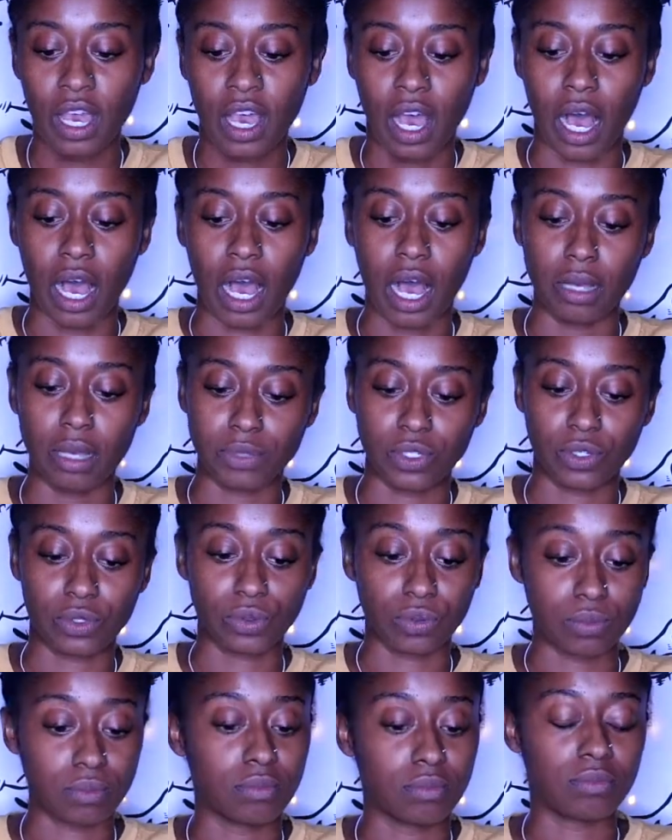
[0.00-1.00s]
Um,
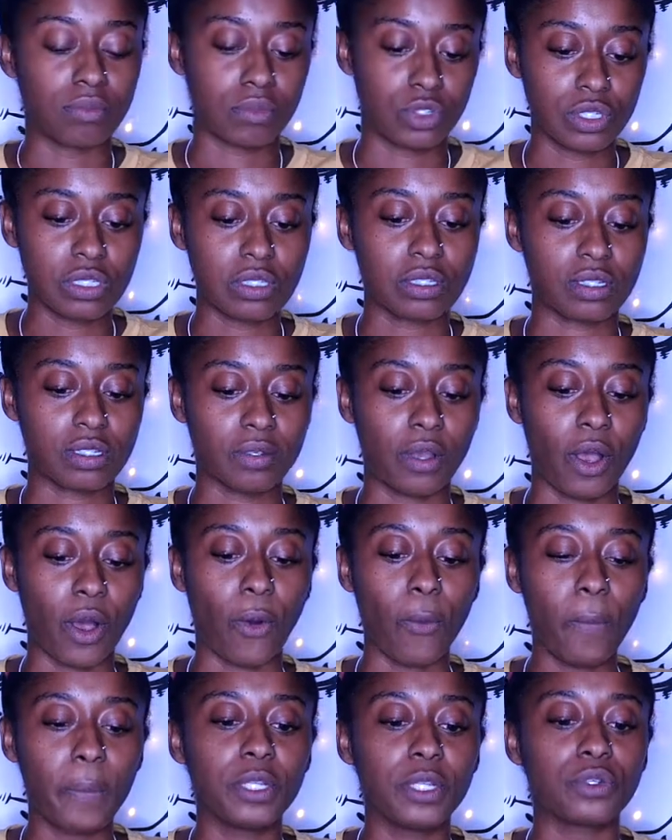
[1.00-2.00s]
so just
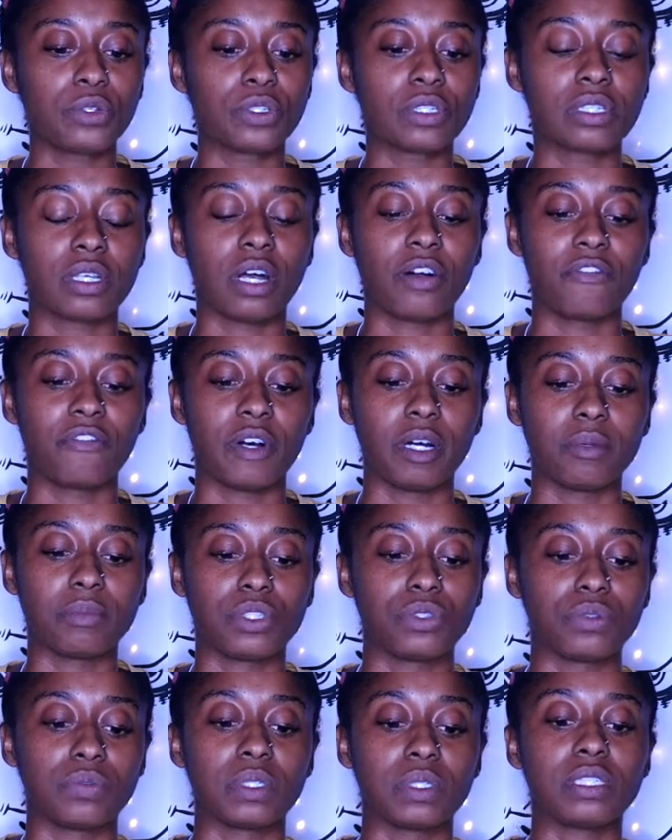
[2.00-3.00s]
open yourself up
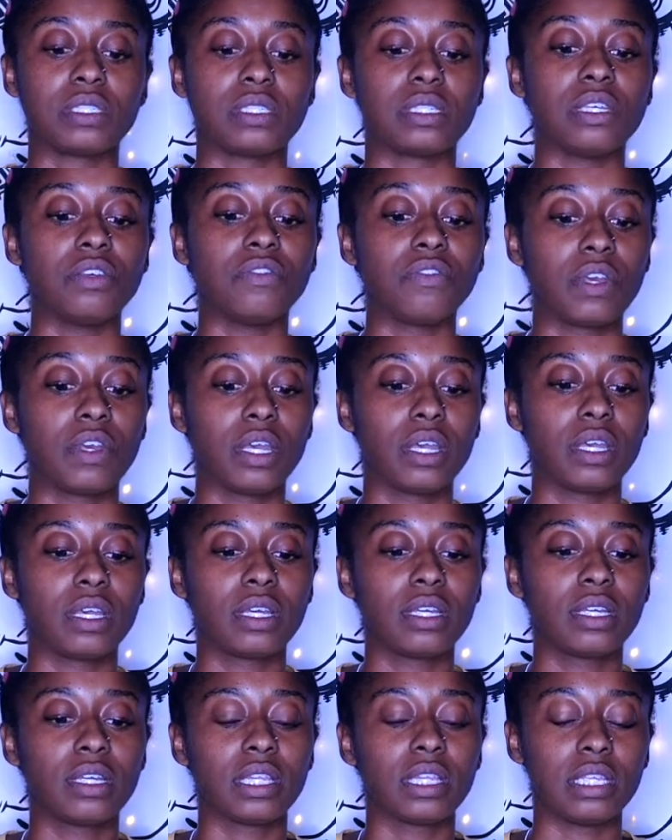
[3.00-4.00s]
to receiving
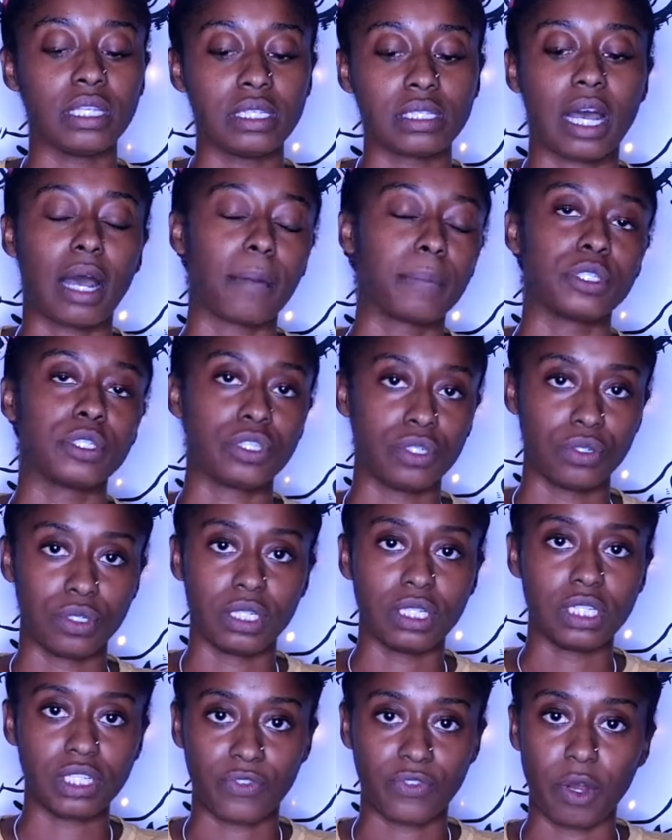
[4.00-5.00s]
these
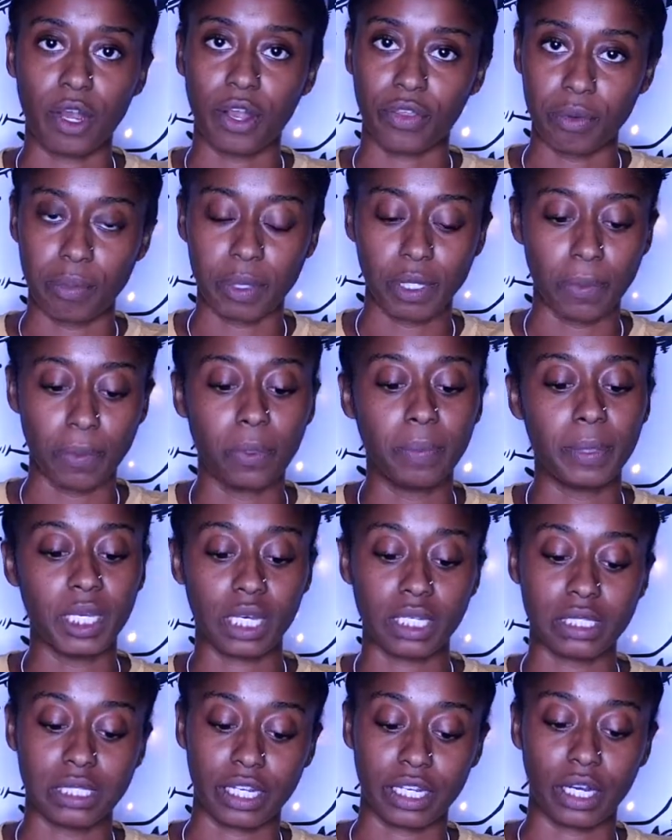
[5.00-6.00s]
opportunities for other people
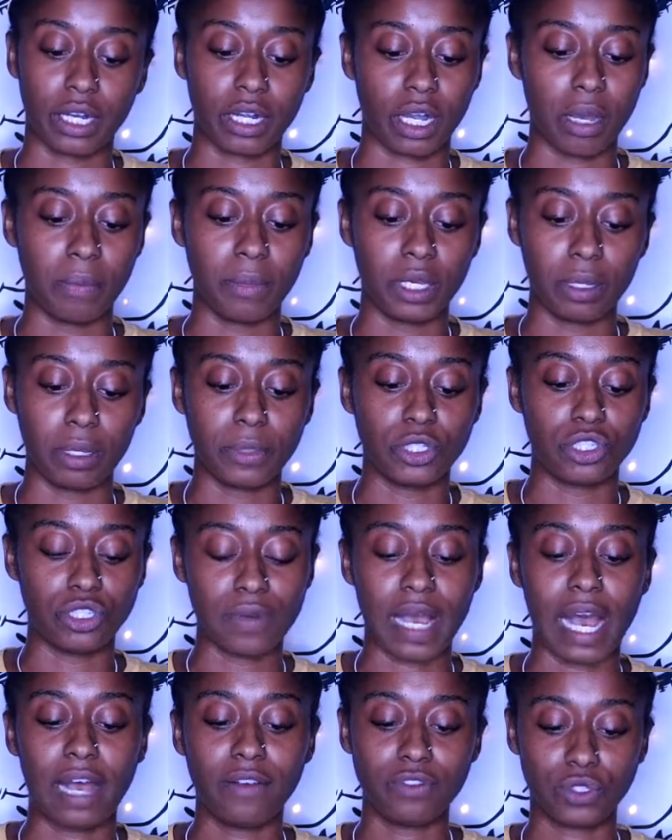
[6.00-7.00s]
because they are coming. But you
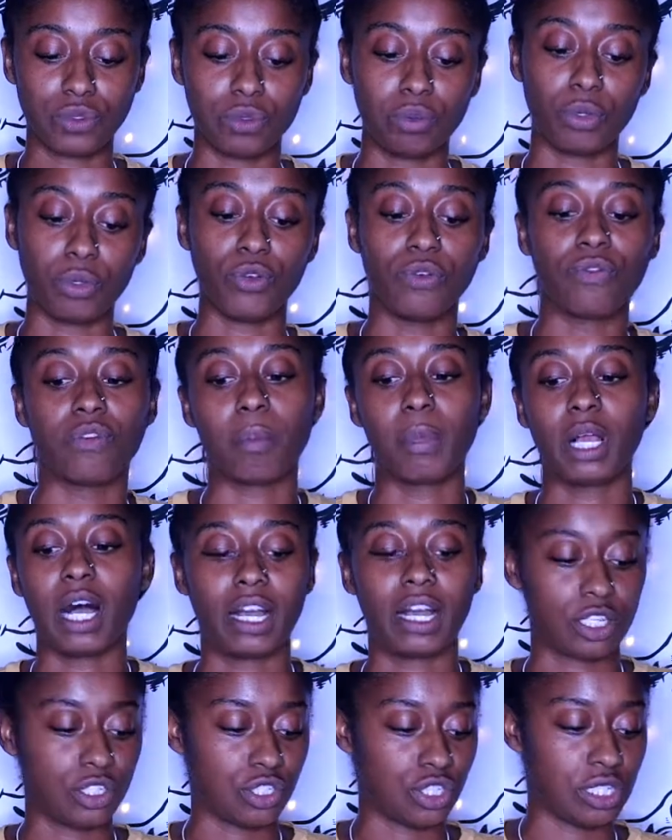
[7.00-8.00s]
have to remove the
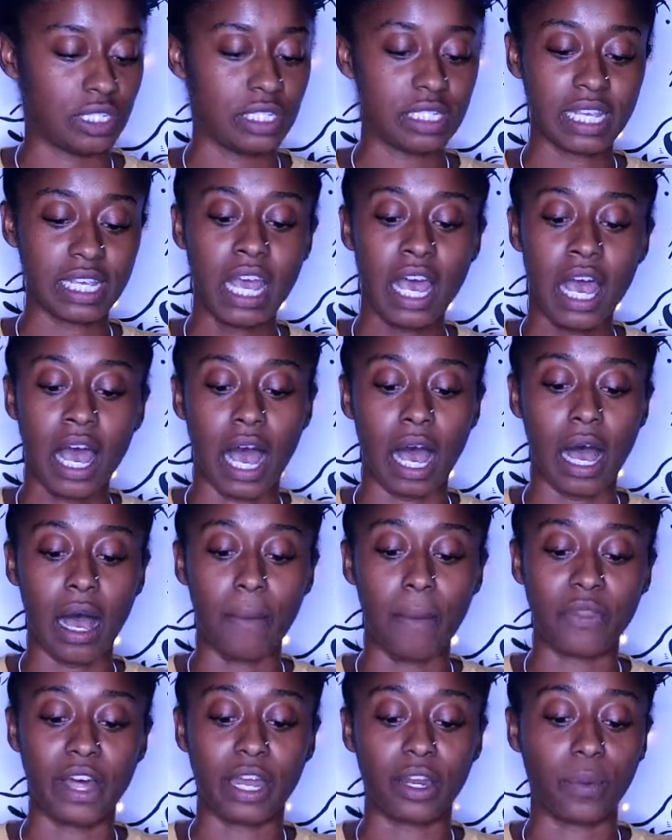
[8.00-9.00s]
blockages
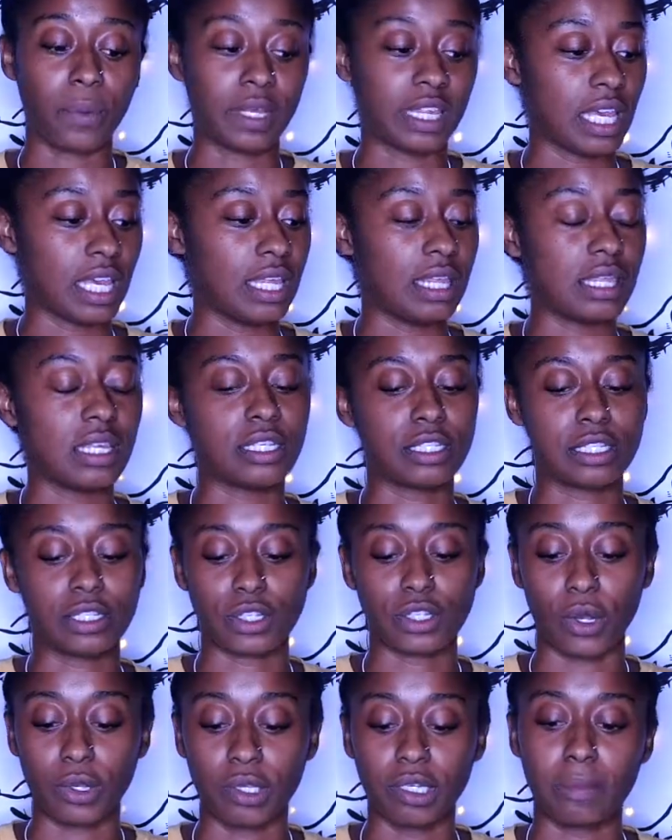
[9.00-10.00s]
um, that are within this
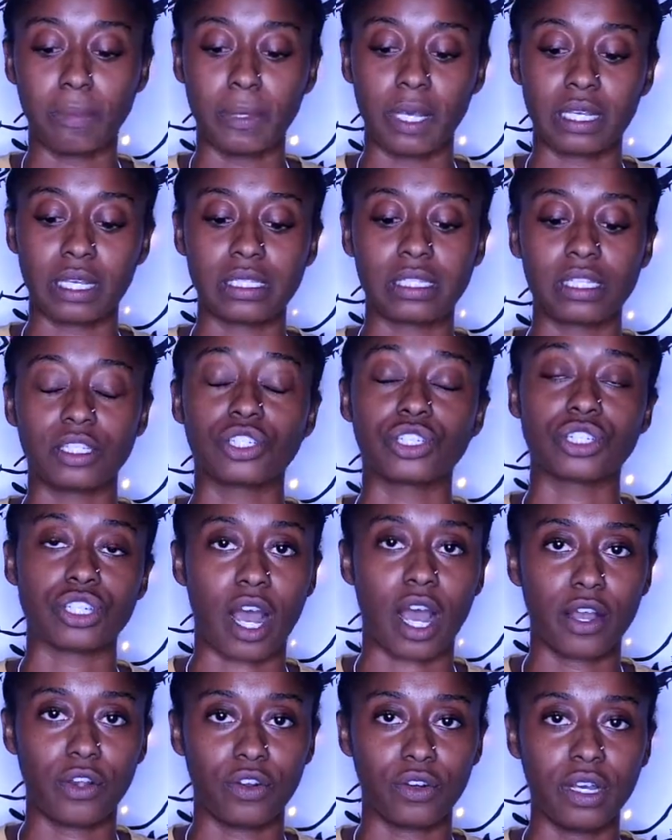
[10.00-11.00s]
solar plexus
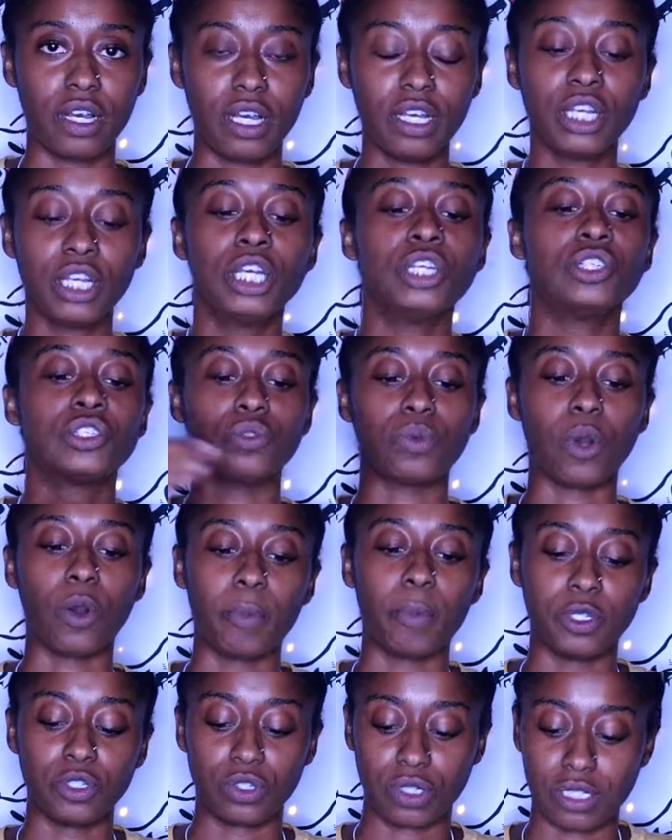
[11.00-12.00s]
chakra to
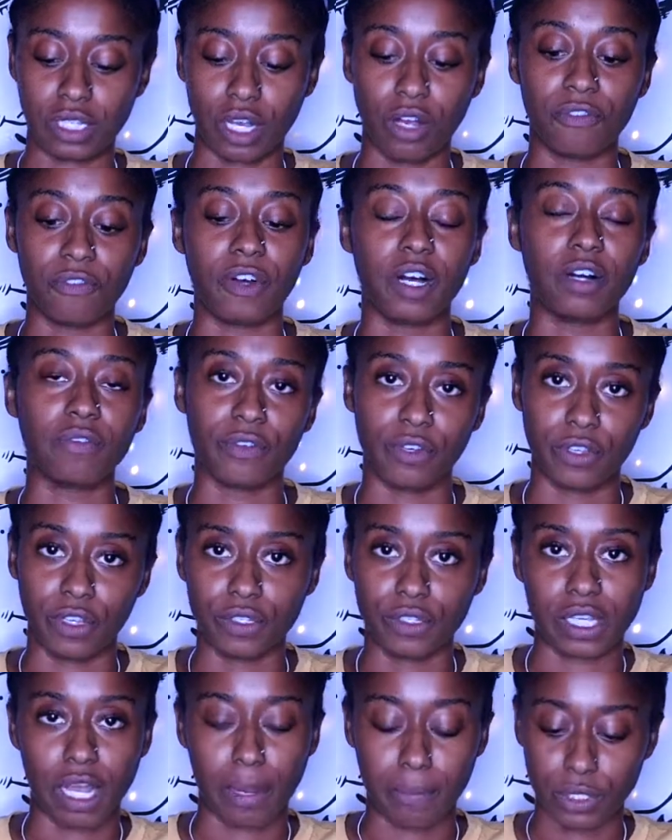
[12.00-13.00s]
open yourself up for
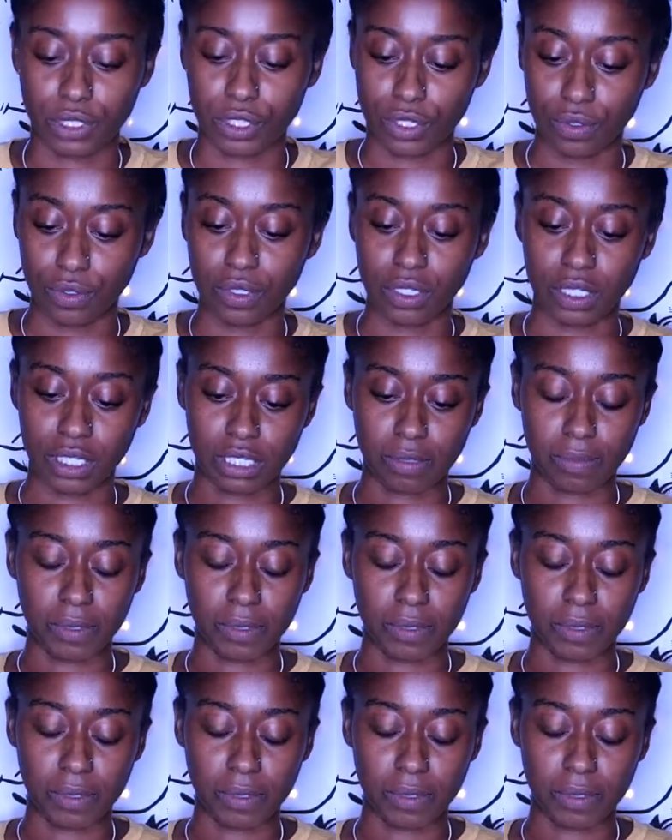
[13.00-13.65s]
those opportunities.